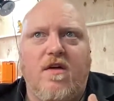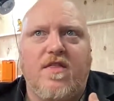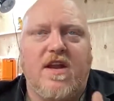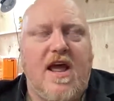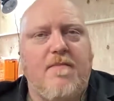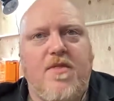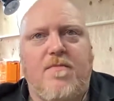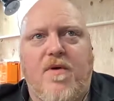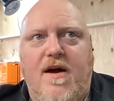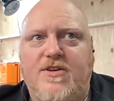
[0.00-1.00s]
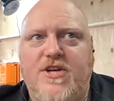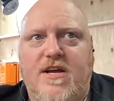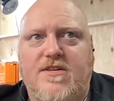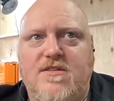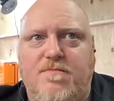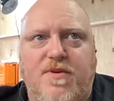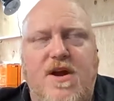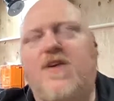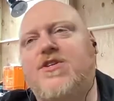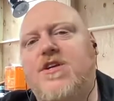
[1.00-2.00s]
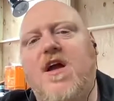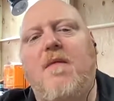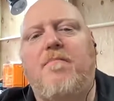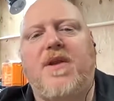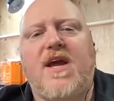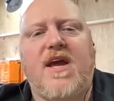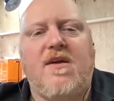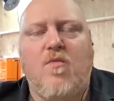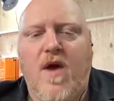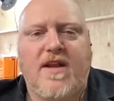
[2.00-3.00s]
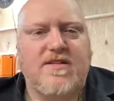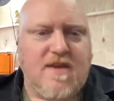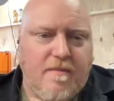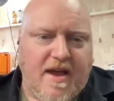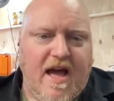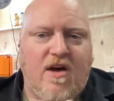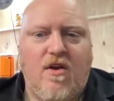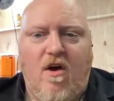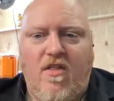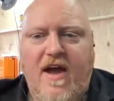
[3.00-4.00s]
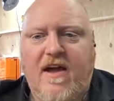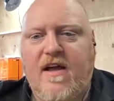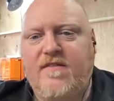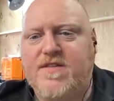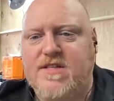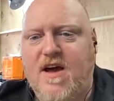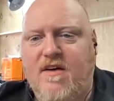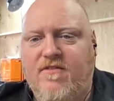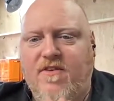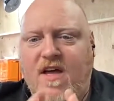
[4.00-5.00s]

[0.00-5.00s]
the name of the project, the production company, when it's coming out, all that kind of stuff,